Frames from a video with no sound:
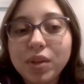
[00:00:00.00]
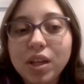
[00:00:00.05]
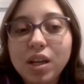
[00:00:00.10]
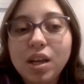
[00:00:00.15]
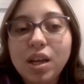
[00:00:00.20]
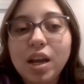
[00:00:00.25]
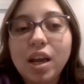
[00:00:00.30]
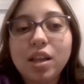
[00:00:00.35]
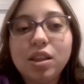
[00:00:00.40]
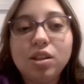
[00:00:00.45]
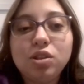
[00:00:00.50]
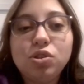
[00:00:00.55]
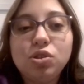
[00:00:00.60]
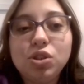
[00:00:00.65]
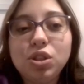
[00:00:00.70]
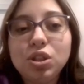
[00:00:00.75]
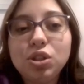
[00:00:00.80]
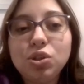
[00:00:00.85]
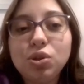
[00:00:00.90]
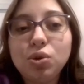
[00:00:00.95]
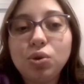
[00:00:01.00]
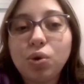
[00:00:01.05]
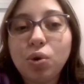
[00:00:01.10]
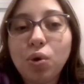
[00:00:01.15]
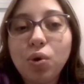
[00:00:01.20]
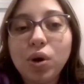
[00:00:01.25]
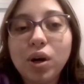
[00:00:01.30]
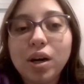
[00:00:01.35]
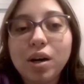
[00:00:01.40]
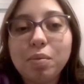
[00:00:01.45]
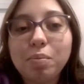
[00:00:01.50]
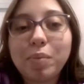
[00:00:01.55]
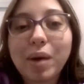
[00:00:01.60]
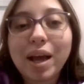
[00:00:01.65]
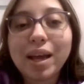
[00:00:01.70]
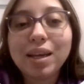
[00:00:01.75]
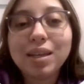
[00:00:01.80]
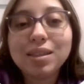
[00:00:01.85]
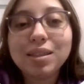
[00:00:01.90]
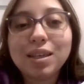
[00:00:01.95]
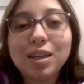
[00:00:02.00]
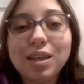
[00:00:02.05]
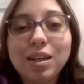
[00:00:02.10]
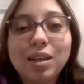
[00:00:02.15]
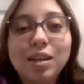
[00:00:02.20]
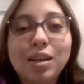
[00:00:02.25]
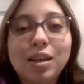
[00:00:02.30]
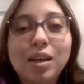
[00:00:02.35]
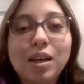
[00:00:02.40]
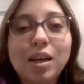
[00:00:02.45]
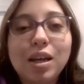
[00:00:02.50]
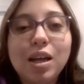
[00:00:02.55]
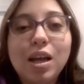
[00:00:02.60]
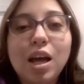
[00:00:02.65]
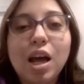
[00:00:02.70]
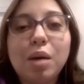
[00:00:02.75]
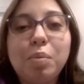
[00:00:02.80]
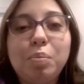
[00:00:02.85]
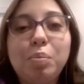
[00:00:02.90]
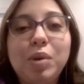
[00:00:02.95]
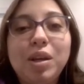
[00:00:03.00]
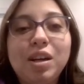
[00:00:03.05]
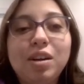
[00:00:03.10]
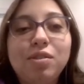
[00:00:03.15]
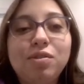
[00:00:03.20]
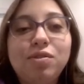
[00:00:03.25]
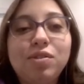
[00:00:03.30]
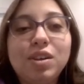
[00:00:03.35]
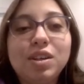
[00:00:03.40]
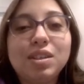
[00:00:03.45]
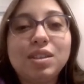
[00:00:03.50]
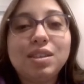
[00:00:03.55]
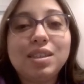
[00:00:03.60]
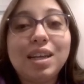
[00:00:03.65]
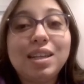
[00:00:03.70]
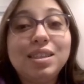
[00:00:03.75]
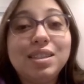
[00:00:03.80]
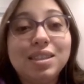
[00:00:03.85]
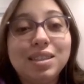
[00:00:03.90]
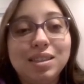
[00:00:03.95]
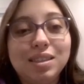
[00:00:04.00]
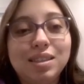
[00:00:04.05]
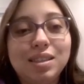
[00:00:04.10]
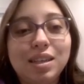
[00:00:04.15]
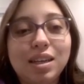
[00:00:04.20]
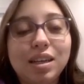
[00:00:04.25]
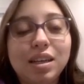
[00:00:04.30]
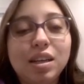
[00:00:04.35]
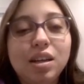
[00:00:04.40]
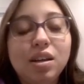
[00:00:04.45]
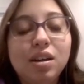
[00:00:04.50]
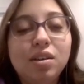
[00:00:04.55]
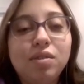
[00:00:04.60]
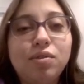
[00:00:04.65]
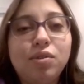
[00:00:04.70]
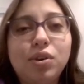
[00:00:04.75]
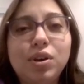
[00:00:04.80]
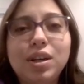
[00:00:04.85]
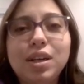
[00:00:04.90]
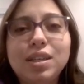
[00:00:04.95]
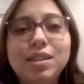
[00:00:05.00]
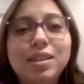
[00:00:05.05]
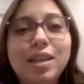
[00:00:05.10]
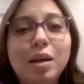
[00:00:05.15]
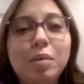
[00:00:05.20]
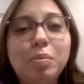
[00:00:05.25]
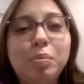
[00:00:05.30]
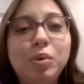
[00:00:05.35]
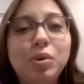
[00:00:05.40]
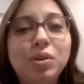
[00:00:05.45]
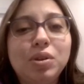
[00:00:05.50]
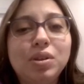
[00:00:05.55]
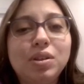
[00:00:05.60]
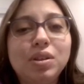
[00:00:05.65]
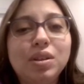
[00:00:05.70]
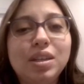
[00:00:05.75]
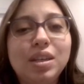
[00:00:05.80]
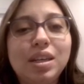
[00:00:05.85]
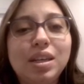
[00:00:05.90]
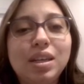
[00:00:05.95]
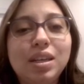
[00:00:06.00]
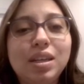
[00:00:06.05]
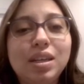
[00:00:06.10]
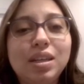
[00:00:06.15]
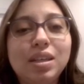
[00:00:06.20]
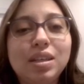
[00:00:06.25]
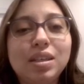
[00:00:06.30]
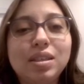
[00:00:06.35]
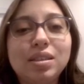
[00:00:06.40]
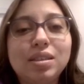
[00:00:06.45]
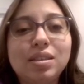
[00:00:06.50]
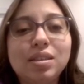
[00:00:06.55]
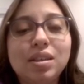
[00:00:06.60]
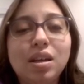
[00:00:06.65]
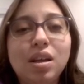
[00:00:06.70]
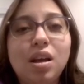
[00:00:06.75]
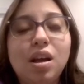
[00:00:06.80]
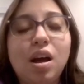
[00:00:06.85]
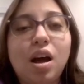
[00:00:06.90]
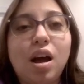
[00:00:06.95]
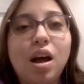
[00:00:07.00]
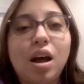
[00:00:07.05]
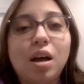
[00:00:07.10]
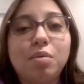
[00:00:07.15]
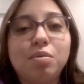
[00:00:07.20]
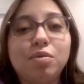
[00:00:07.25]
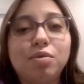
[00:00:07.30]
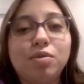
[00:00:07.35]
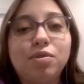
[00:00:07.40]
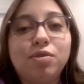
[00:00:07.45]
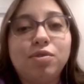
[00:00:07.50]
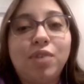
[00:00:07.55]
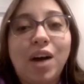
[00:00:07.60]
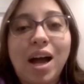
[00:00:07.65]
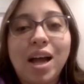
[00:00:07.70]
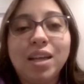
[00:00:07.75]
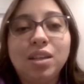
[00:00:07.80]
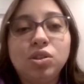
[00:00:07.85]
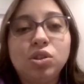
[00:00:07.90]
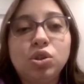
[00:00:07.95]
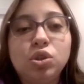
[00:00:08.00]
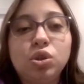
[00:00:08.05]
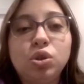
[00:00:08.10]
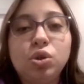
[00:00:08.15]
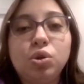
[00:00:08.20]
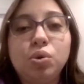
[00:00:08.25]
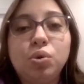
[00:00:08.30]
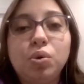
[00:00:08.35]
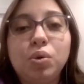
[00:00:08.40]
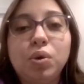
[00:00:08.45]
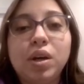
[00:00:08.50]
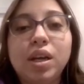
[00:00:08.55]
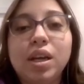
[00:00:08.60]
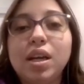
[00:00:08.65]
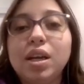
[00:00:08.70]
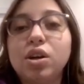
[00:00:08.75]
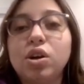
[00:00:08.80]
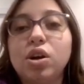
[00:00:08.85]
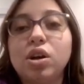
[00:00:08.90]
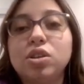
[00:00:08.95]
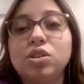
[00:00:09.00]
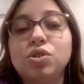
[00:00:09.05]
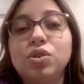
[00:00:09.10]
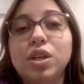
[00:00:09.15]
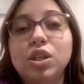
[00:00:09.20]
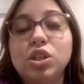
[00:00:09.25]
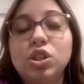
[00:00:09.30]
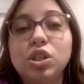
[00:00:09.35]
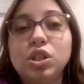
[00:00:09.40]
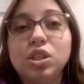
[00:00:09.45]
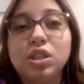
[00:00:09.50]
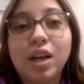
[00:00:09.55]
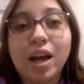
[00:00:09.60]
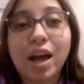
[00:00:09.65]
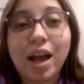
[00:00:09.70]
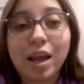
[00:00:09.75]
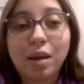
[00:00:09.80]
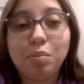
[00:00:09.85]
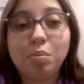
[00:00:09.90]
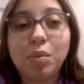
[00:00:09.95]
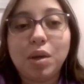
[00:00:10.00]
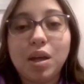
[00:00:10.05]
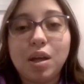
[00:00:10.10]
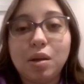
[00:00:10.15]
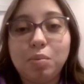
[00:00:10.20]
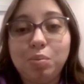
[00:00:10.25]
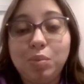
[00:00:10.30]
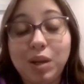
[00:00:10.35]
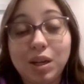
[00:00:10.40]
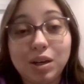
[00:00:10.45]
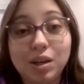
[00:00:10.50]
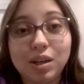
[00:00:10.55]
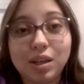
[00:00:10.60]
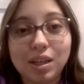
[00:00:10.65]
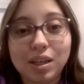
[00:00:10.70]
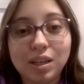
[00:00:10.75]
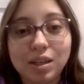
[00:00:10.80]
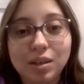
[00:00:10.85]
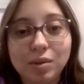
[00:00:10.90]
In the judicial court, bias can appear for sentencing. For an example is 5 to incarceration time period.